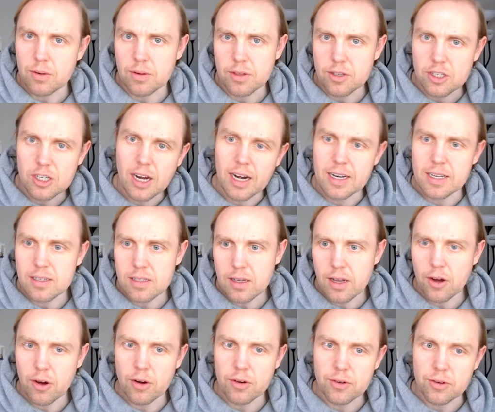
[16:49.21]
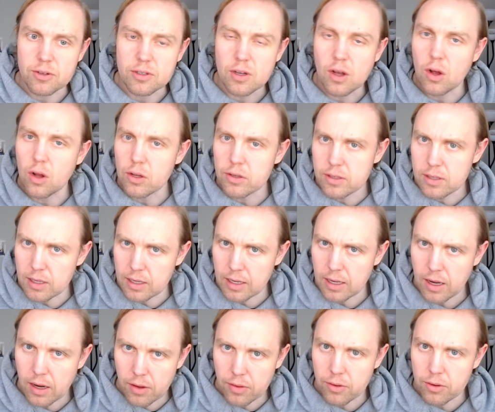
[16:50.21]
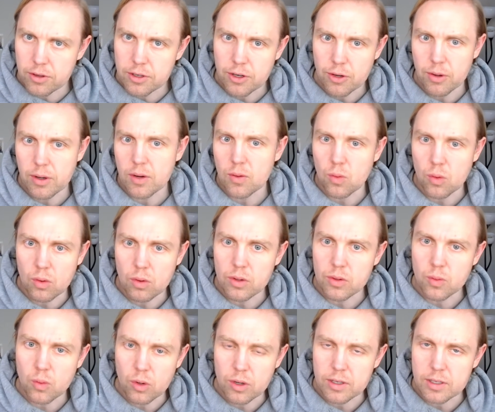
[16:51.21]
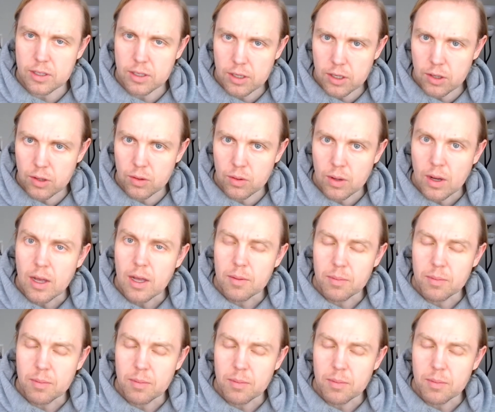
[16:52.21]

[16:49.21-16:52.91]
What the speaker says: or the Chinese characters, altogether during World War II,